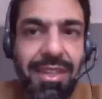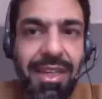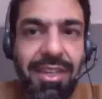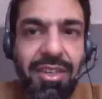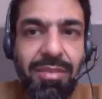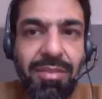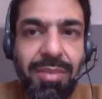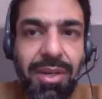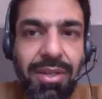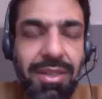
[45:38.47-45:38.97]
thank
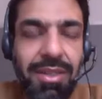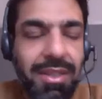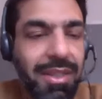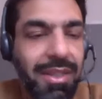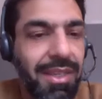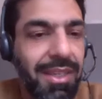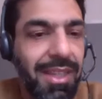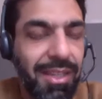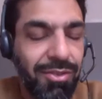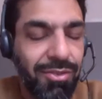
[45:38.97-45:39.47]
you both.
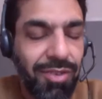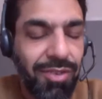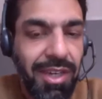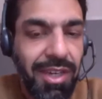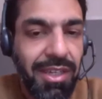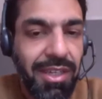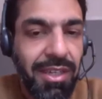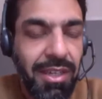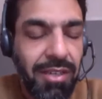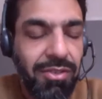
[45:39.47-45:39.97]
That's a
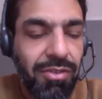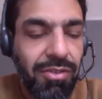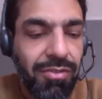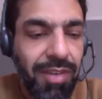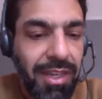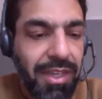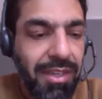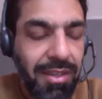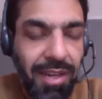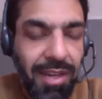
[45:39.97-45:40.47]

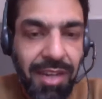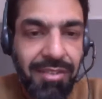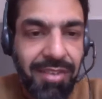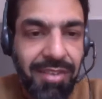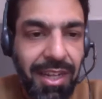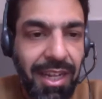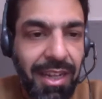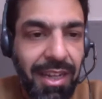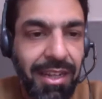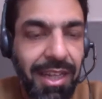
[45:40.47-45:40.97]
really nice
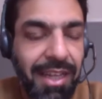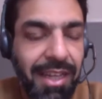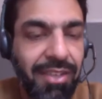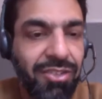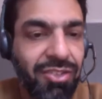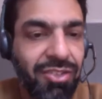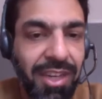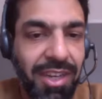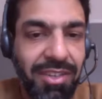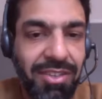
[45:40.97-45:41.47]
little
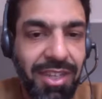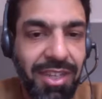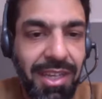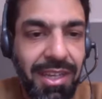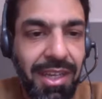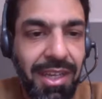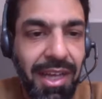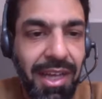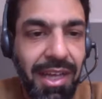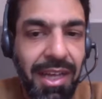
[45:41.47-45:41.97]
exchange
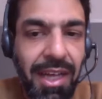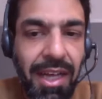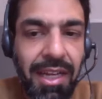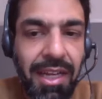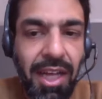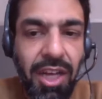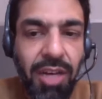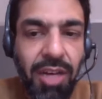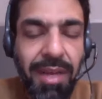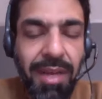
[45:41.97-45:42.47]
there, and
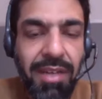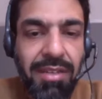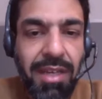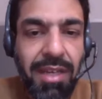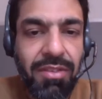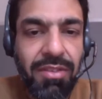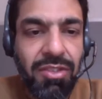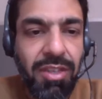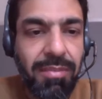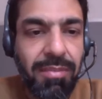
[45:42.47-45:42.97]
I hope that's
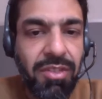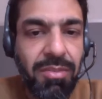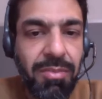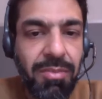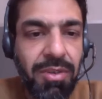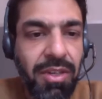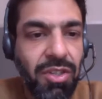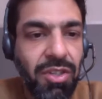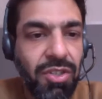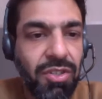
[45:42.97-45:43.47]
given some
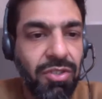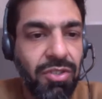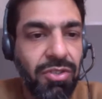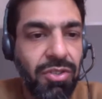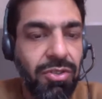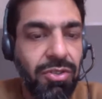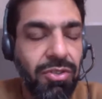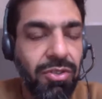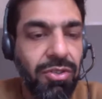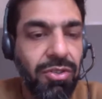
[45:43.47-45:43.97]
inspiration
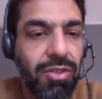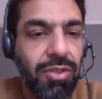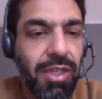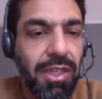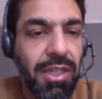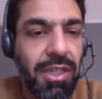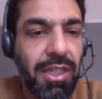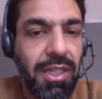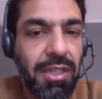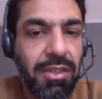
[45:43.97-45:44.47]
to
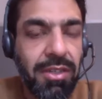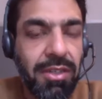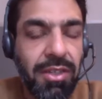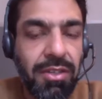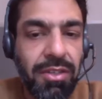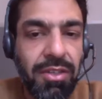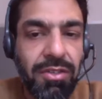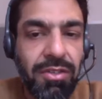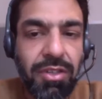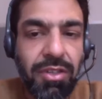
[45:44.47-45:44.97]
the
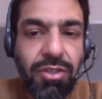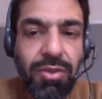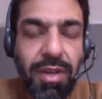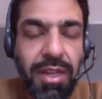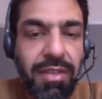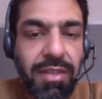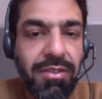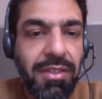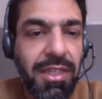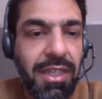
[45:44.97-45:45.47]
sisters who are
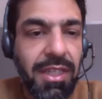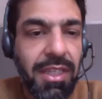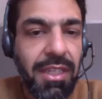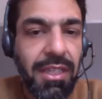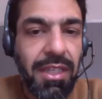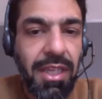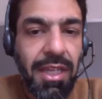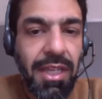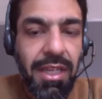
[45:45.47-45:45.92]
listening, that